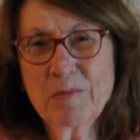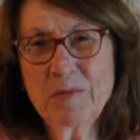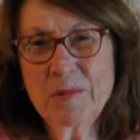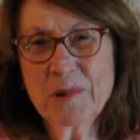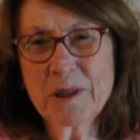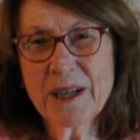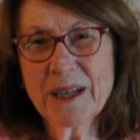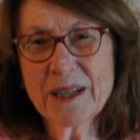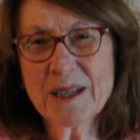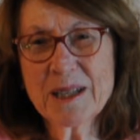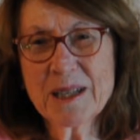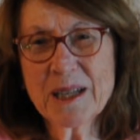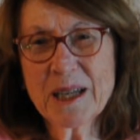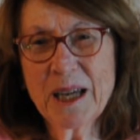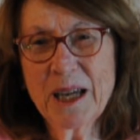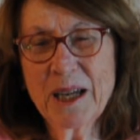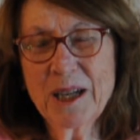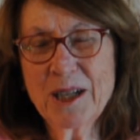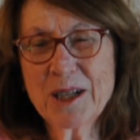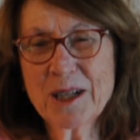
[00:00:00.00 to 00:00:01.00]

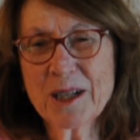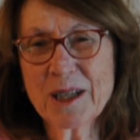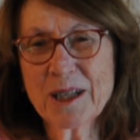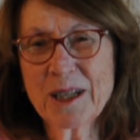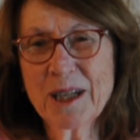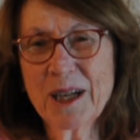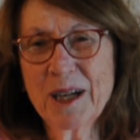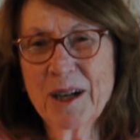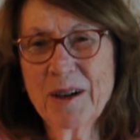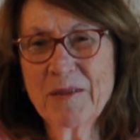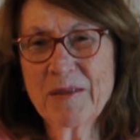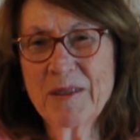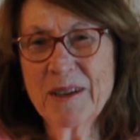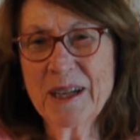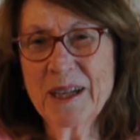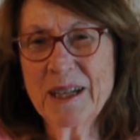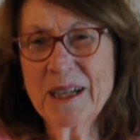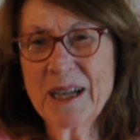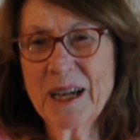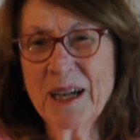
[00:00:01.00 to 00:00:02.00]
pronunciation of
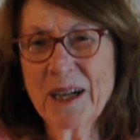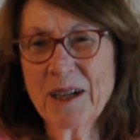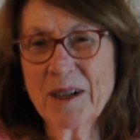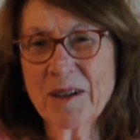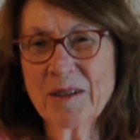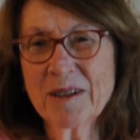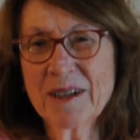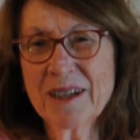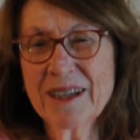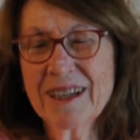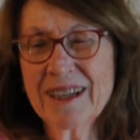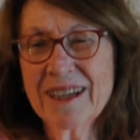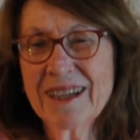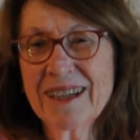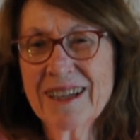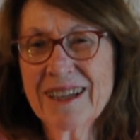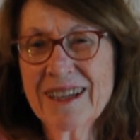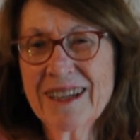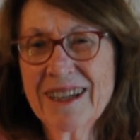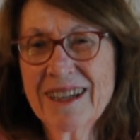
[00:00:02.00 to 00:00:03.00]
the town.
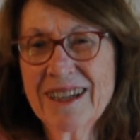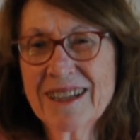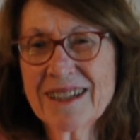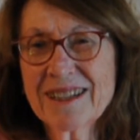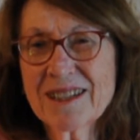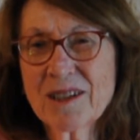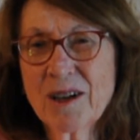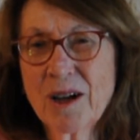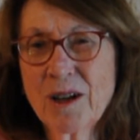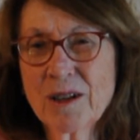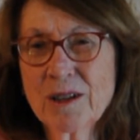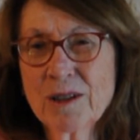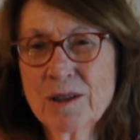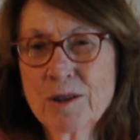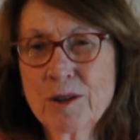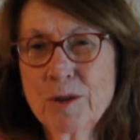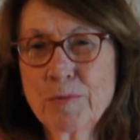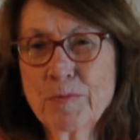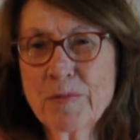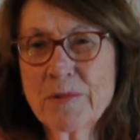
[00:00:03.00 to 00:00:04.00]
It's called
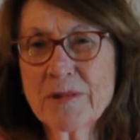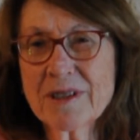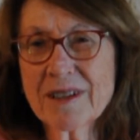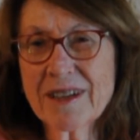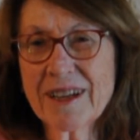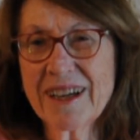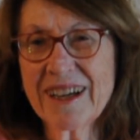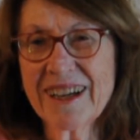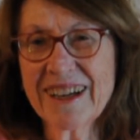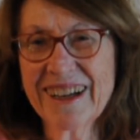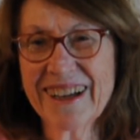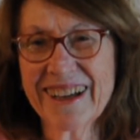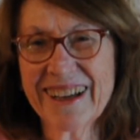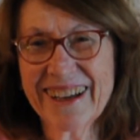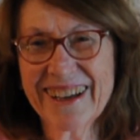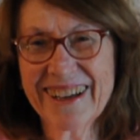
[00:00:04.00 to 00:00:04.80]
Uppsala.